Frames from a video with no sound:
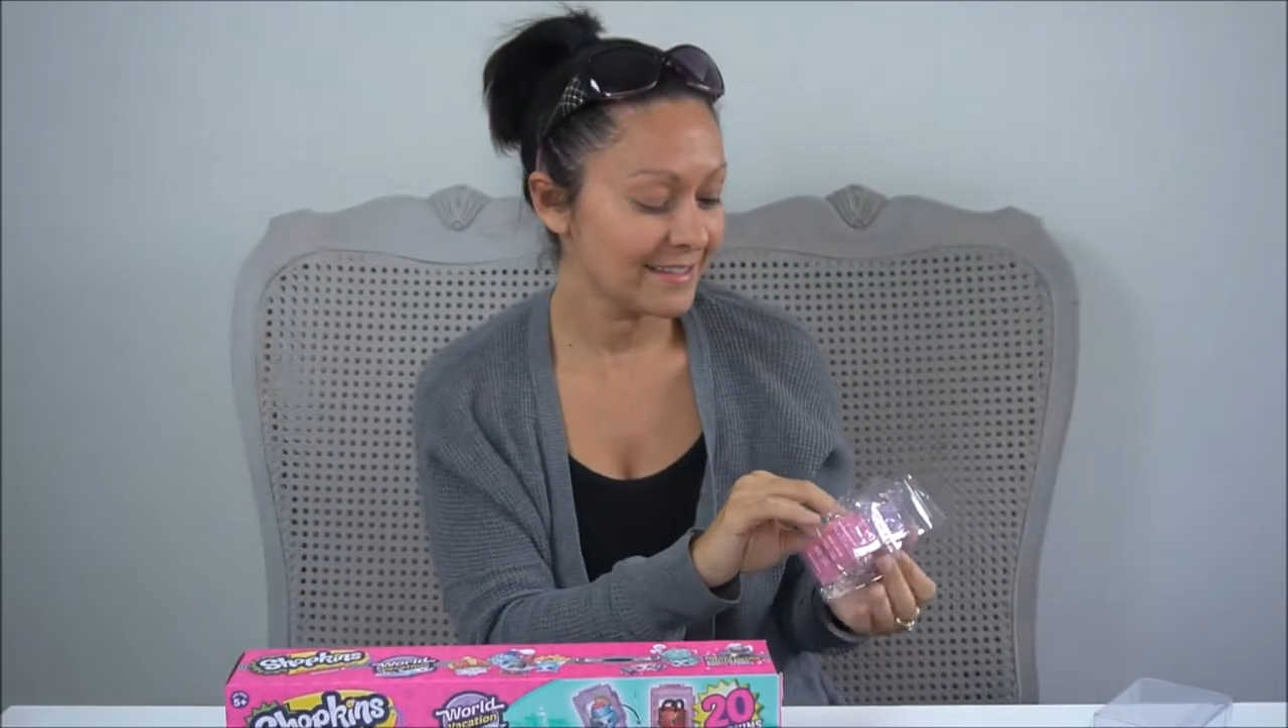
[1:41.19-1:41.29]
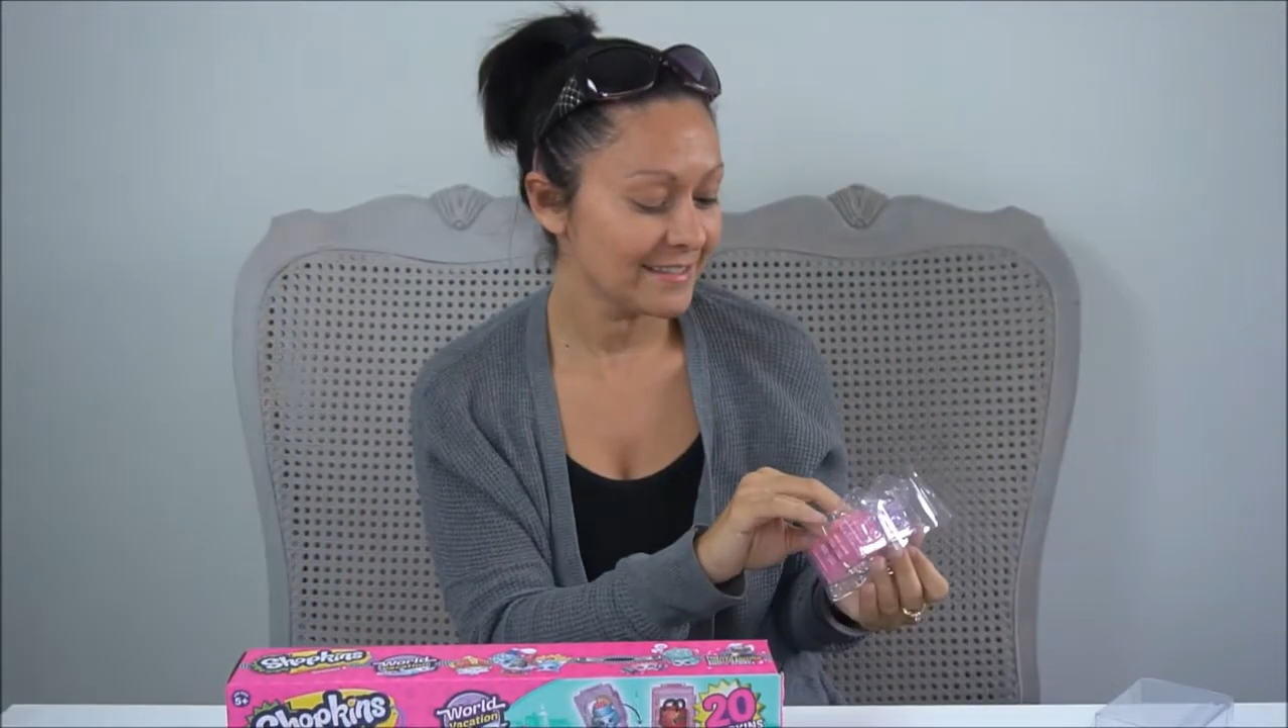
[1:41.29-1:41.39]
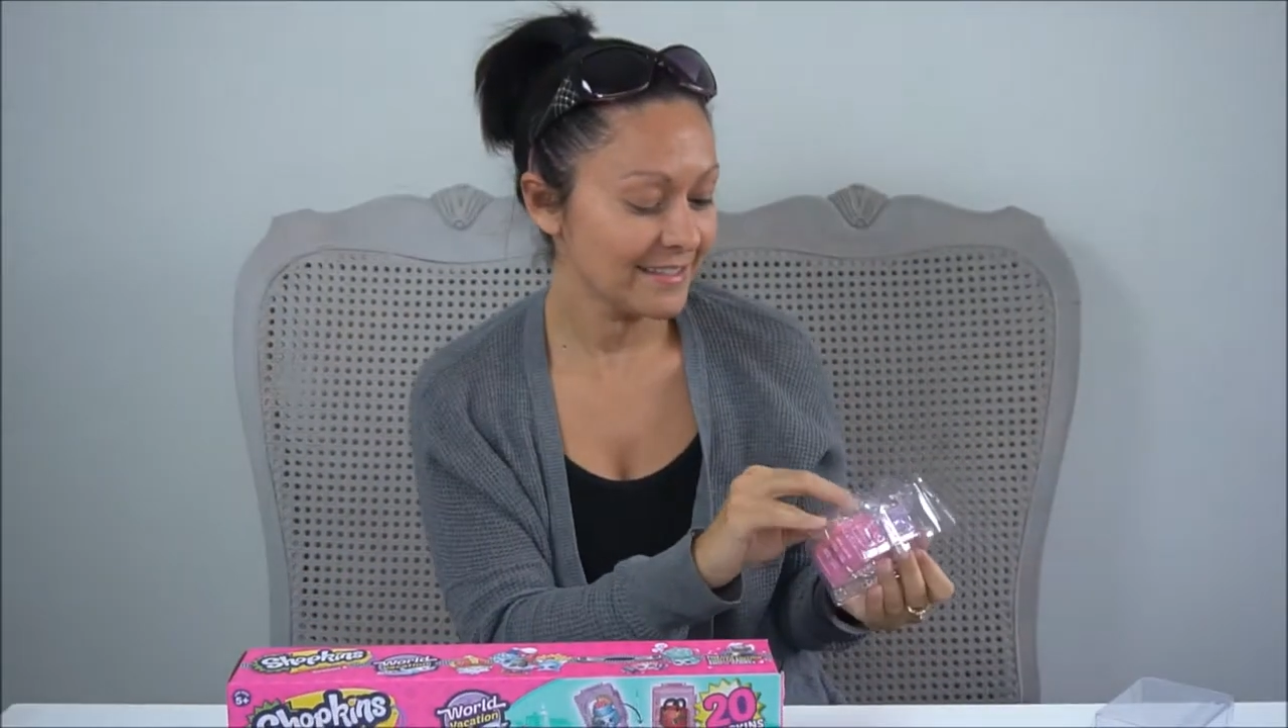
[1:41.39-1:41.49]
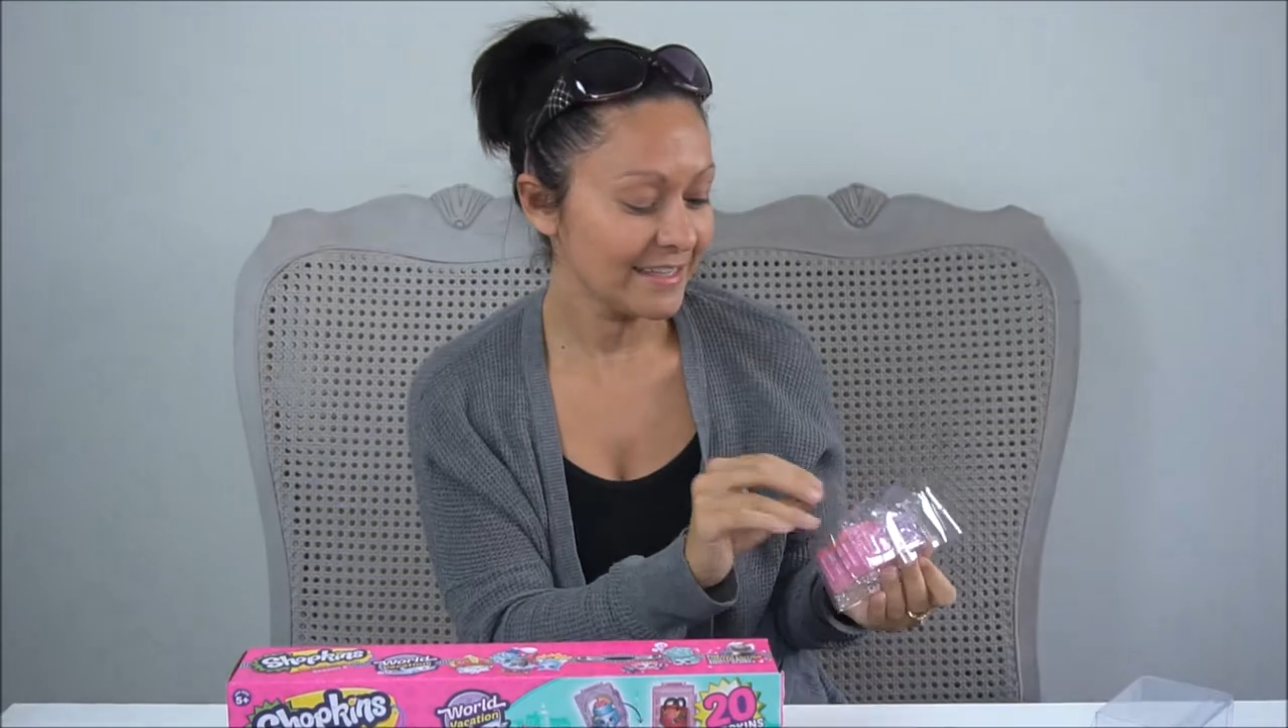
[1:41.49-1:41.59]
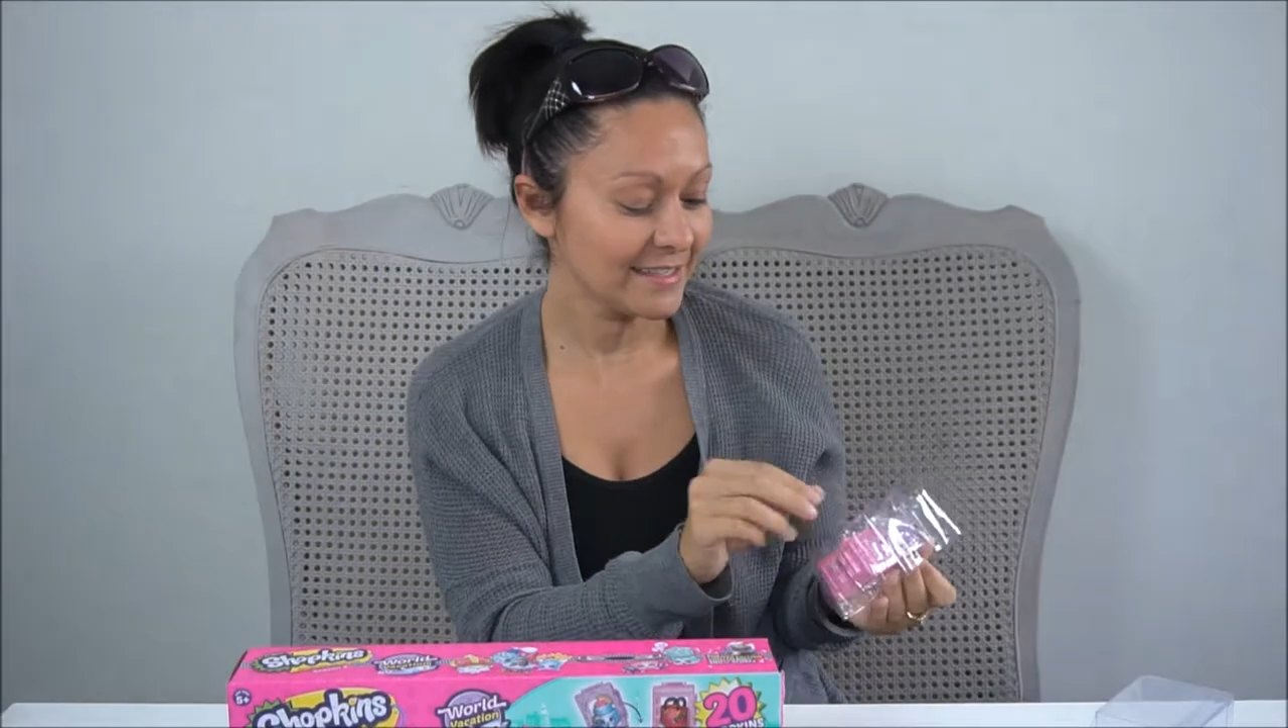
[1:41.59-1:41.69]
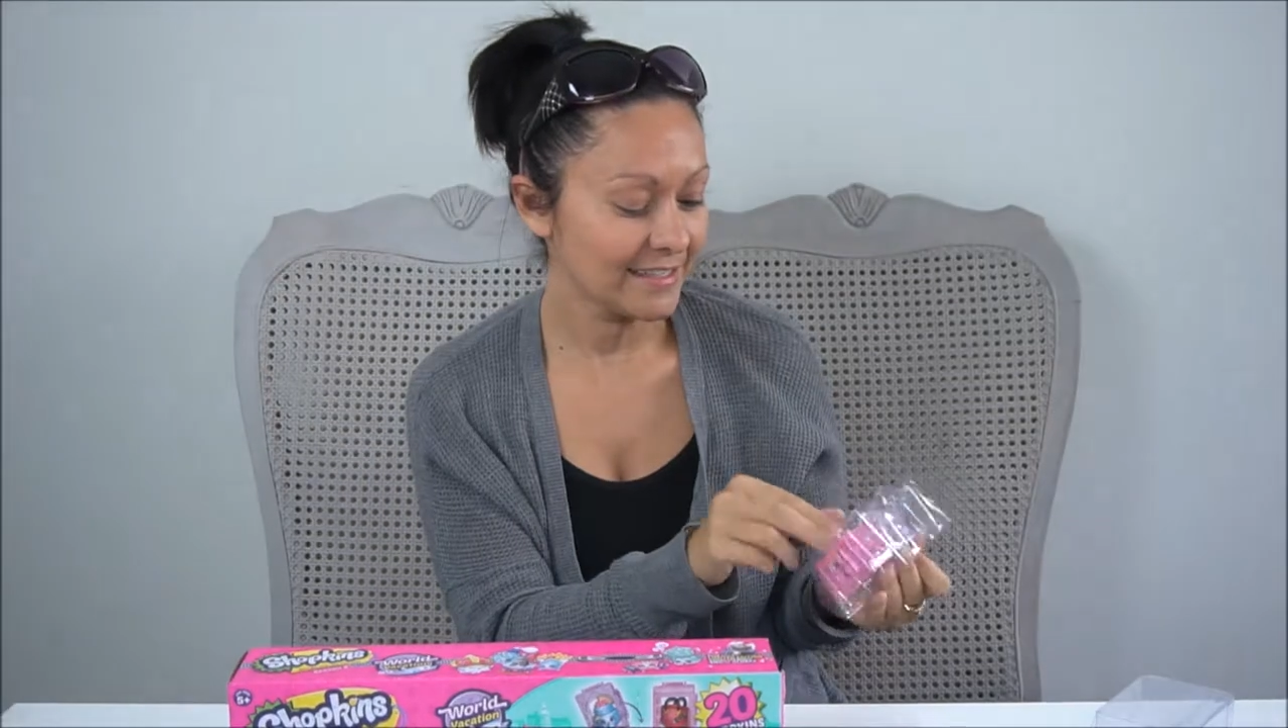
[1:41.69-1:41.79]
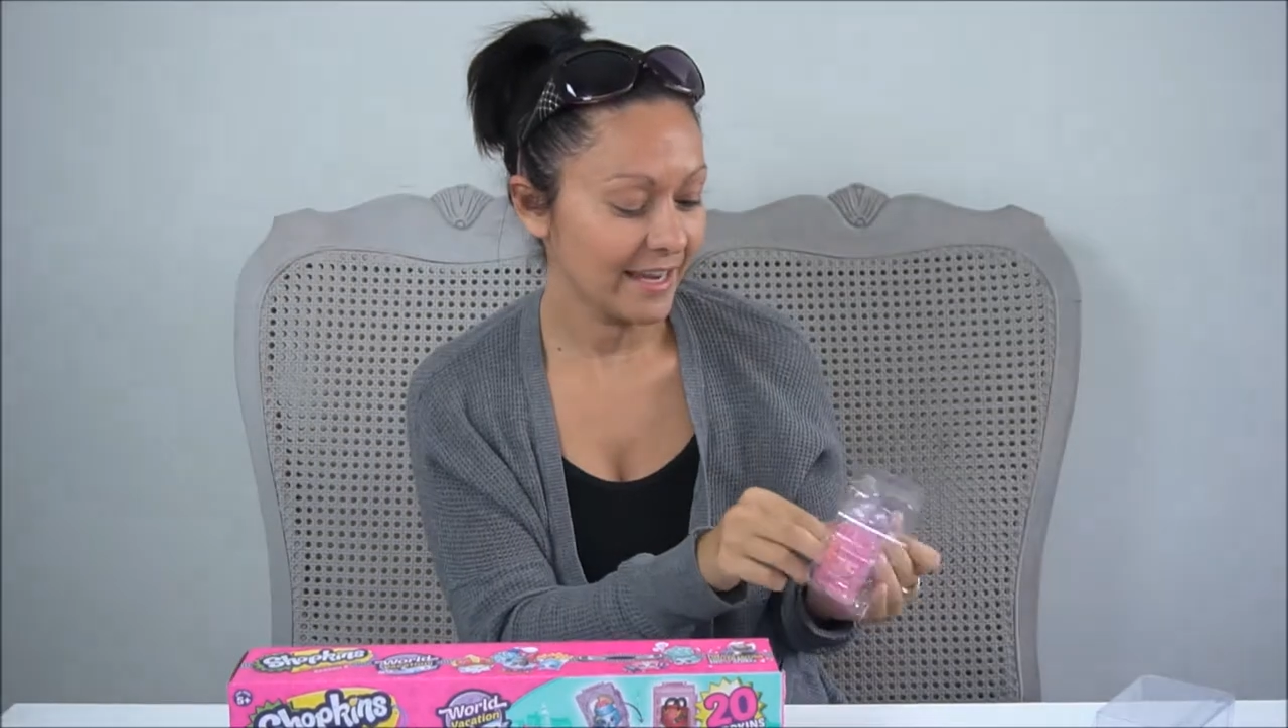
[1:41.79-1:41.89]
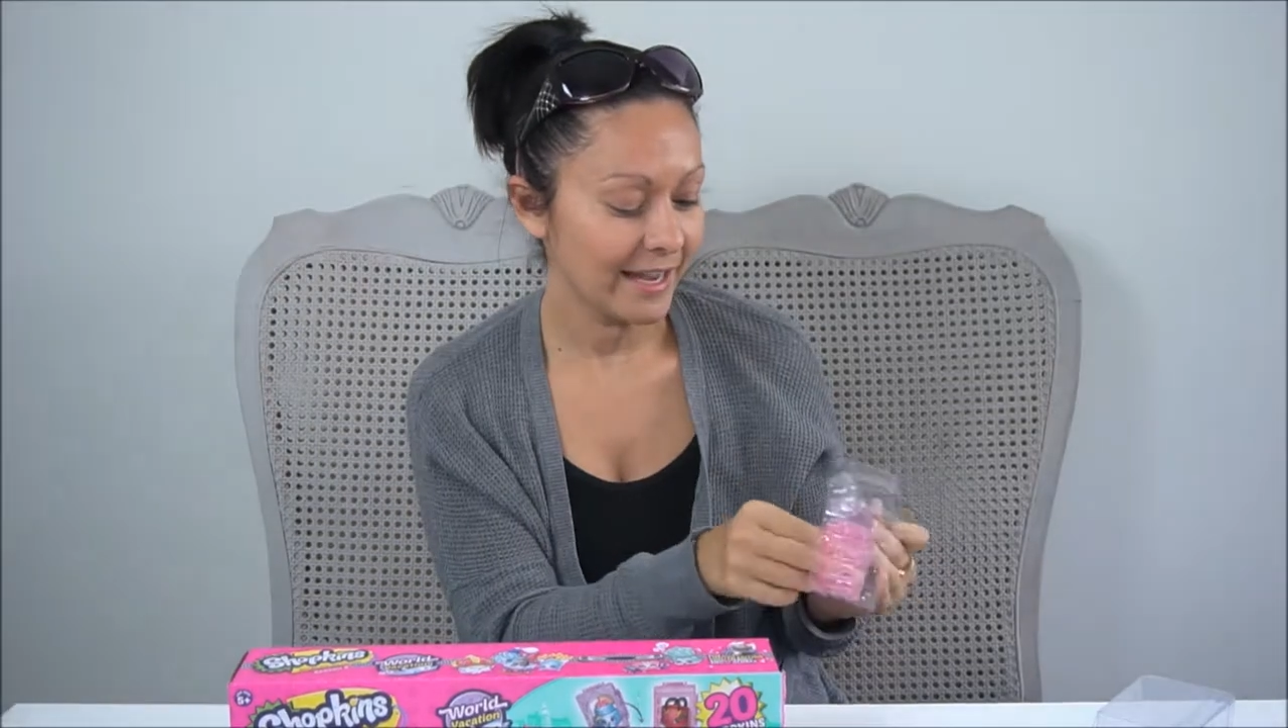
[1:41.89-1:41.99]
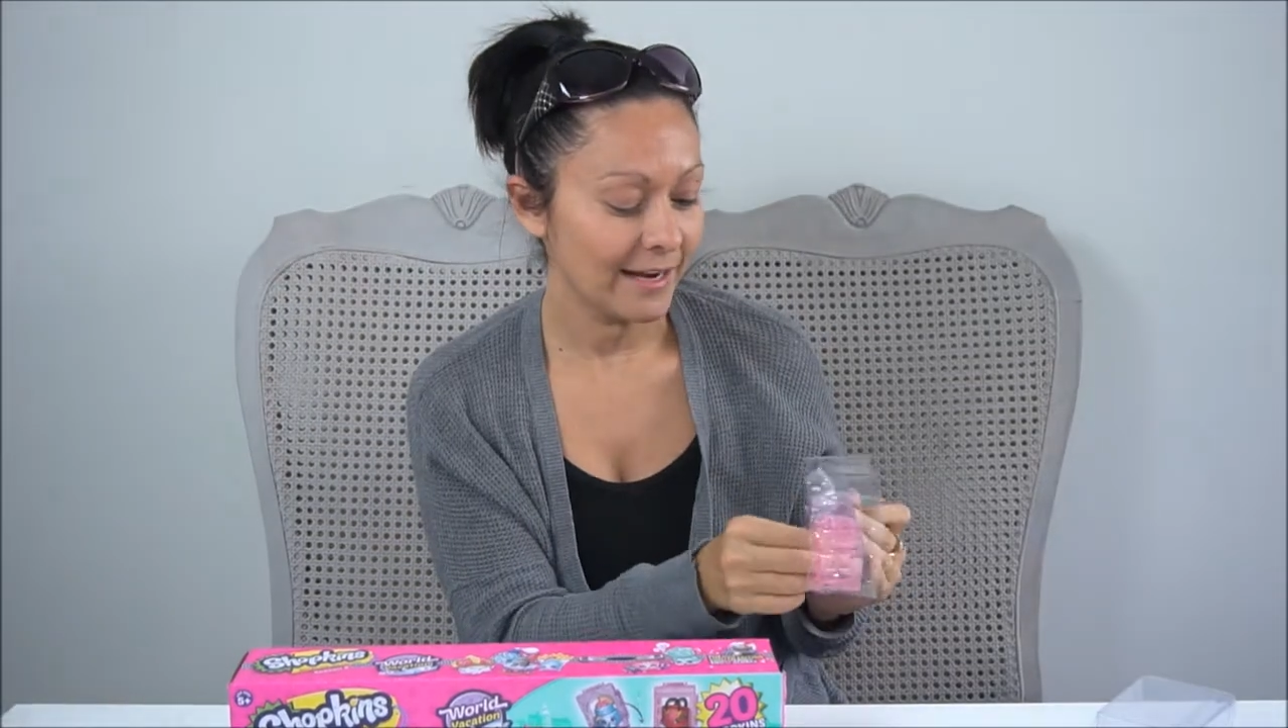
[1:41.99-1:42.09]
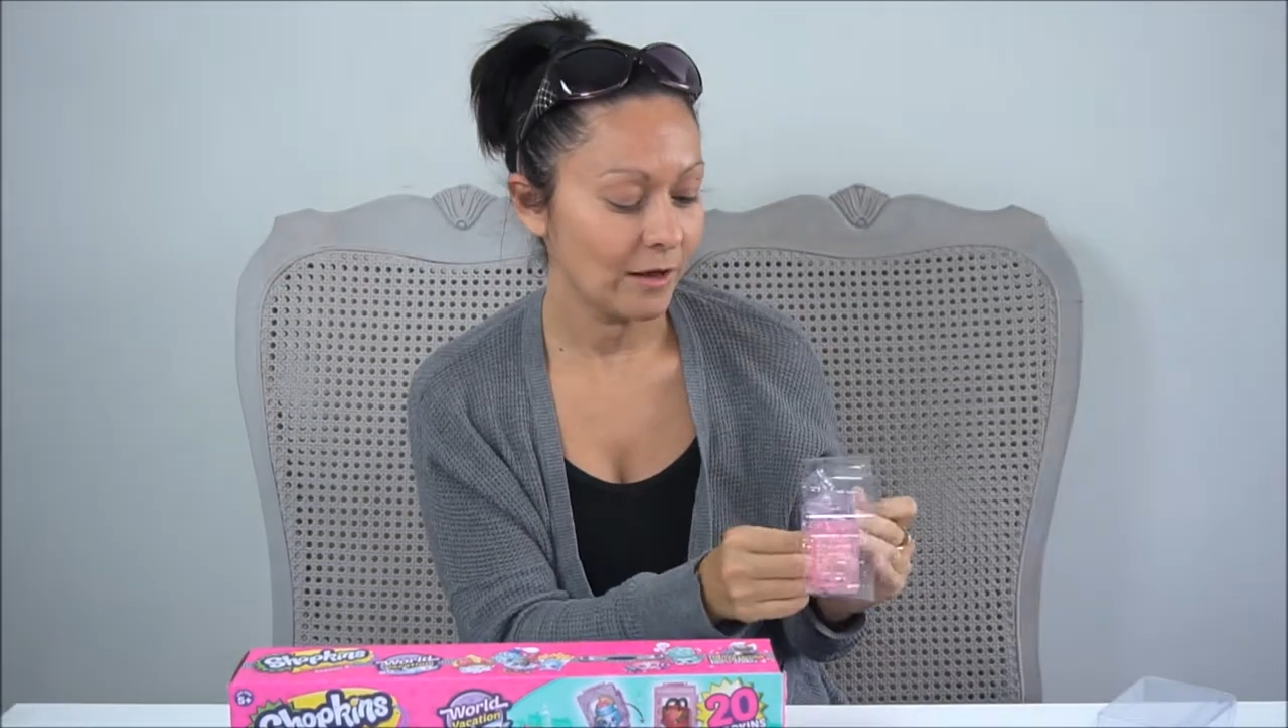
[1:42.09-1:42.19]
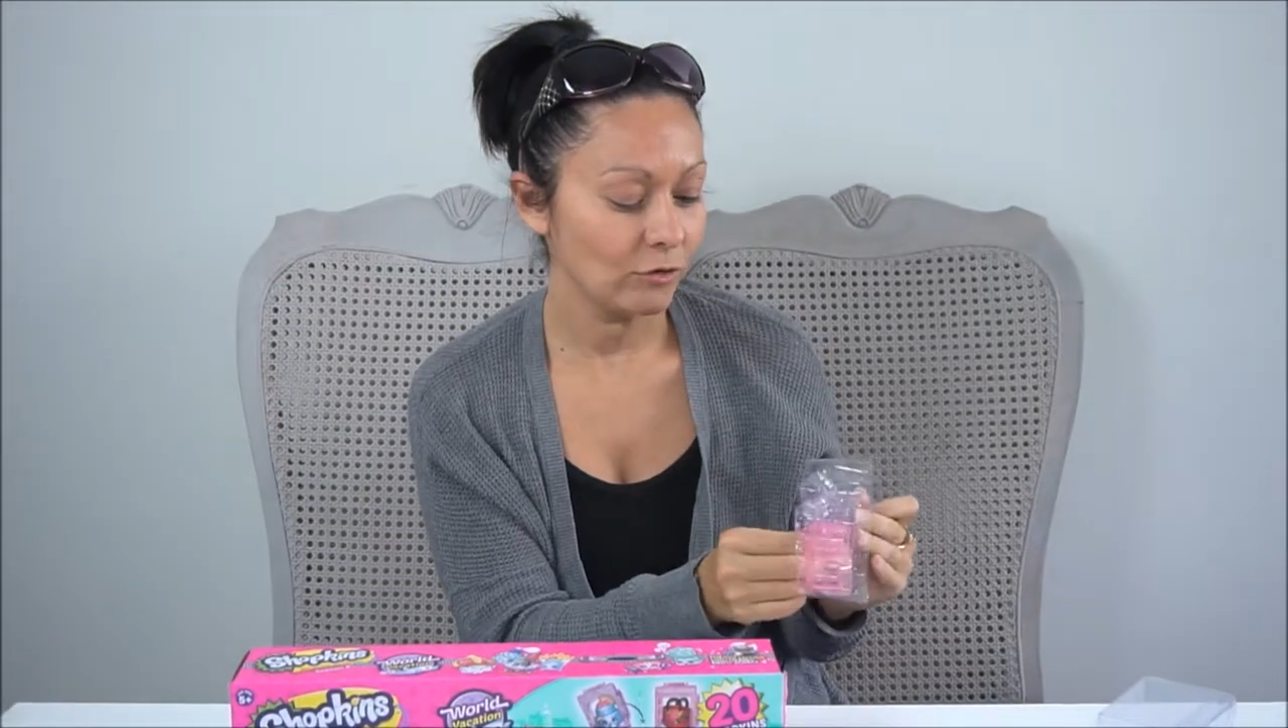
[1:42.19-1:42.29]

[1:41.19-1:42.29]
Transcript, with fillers: season